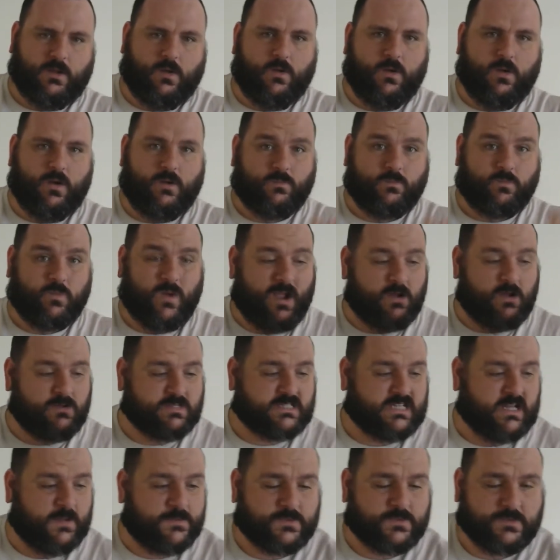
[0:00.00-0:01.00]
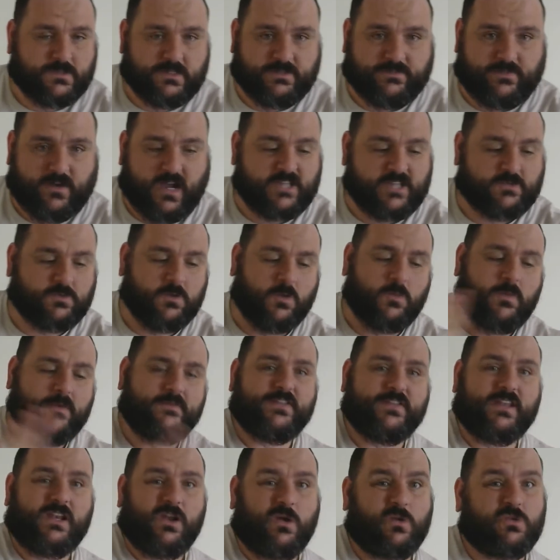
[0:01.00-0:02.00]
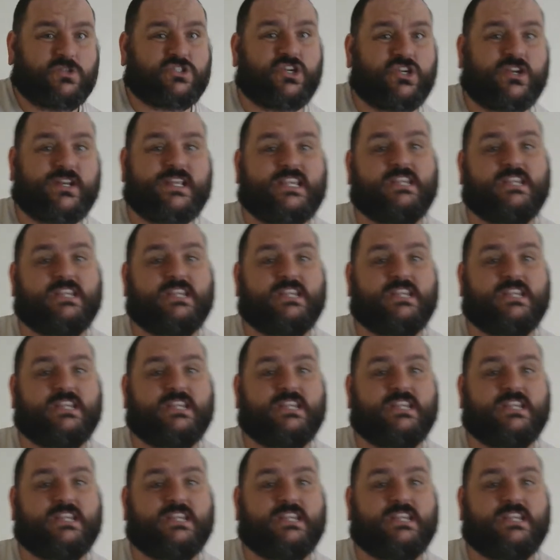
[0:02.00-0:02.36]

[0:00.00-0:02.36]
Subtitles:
what else comes with the device? Well, with the long Jonny,